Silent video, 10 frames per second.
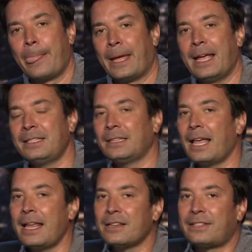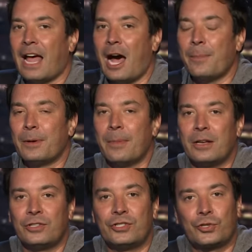His latest album,
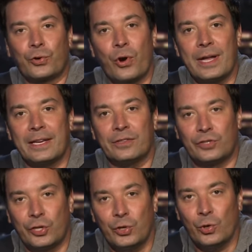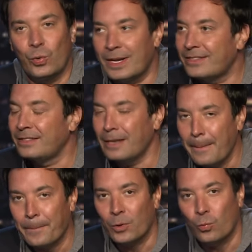Detroit 2, is
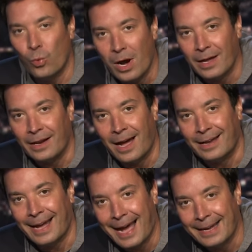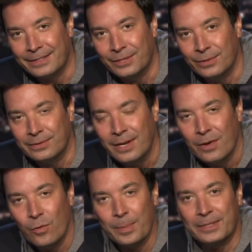number one on iTunes.
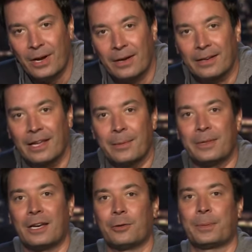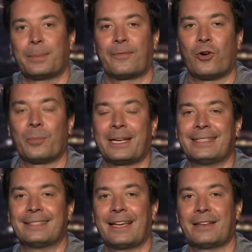We'll be talking to him, and then I'll be performing
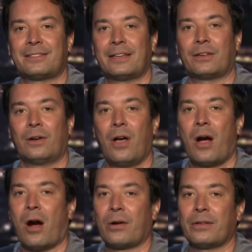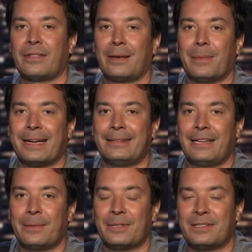his latest single, Harder Than My
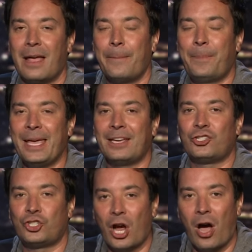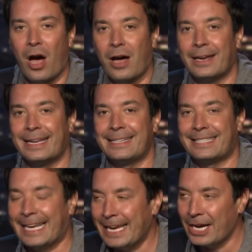Demons. Big Sean is
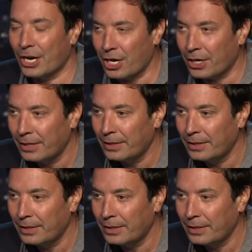here.